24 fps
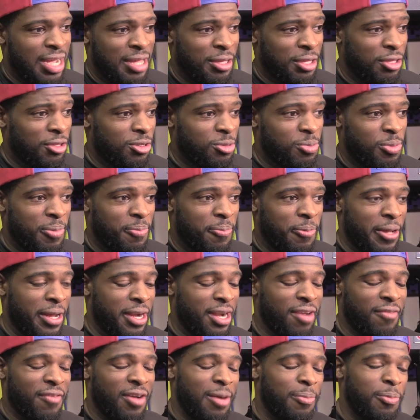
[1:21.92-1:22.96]
think there's been
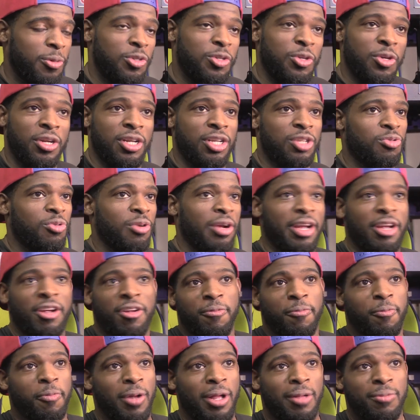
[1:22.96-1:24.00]
plenty of opportunities where I
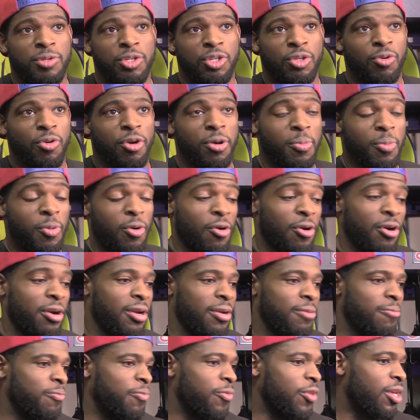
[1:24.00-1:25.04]
could have probably scored more,
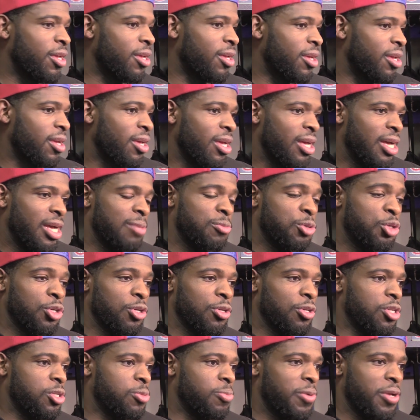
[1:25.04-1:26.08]
and I'm
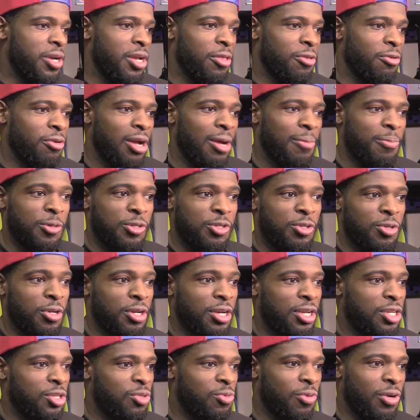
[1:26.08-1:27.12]
sure there's been other
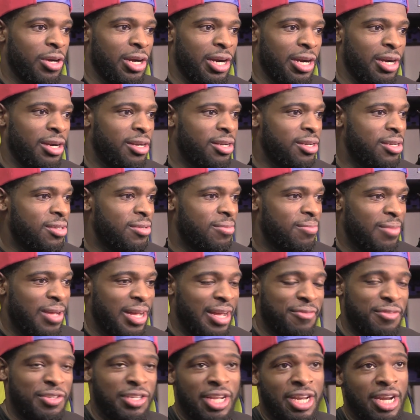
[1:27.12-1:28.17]
opportunities where
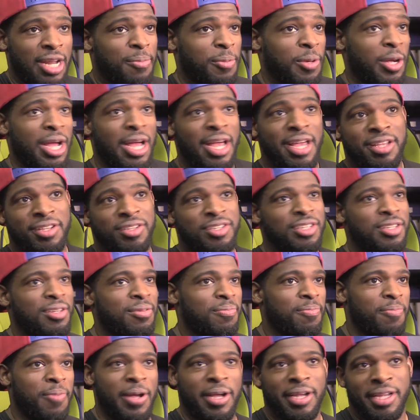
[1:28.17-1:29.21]
I've set up guys
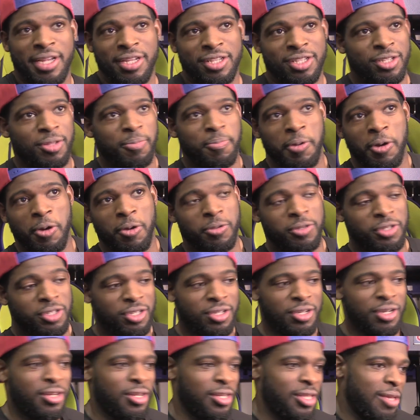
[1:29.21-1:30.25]
and puck hits the post
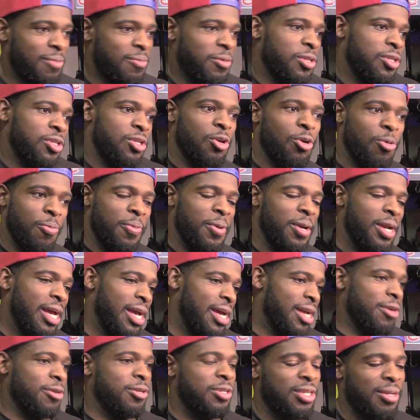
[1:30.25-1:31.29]
or they miss an open
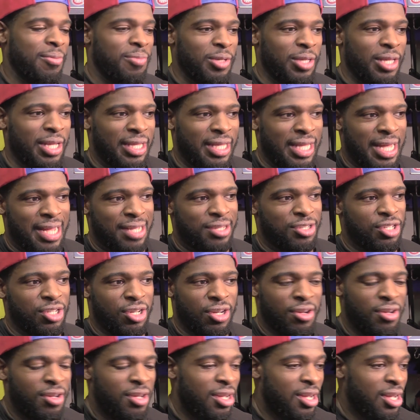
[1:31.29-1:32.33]
net or something like that. So